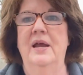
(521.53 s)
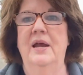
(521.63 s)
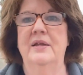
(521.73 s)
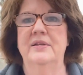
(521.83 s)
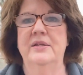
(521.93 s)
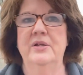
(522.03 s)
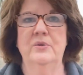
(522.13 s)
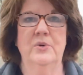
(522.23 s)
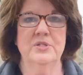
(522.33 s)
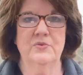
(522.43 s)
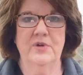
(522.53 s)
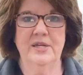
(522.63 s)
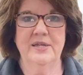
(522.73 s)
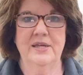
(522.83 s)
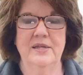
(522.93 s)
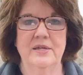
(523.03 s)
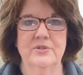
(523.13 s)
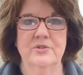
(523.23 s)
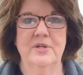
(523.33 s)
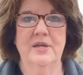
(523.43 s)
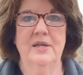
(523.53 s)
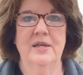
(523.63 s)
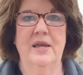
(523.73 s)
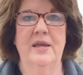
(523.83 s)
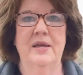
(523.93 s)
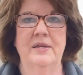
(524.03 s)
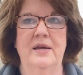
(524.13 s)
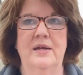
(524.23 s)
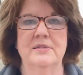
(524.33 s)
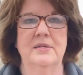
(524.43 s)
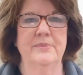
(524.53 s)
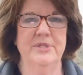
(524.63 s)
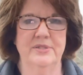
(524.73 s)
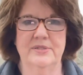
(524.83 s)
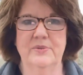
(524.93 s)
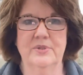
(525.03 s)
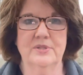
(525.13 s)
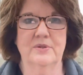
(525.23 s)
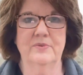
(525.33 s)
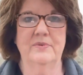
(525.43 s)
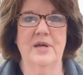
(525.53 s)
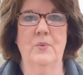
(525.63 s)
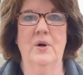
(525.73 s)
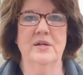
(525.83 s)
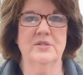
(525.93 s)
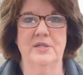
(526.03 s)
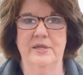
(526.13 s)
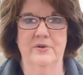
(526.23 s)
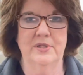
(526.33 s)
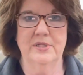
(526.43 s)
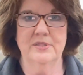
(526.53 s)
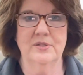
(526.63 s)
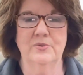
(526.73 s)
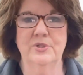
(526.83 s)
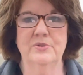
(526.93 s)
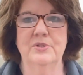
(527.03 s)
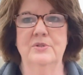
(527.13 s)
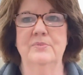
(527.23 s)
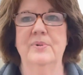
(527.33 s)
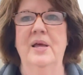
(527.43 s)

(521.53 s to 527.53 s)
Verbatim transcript: And then here it was a rainy day yesterday, and I said, let me just see what's on that watch later list on YouTube.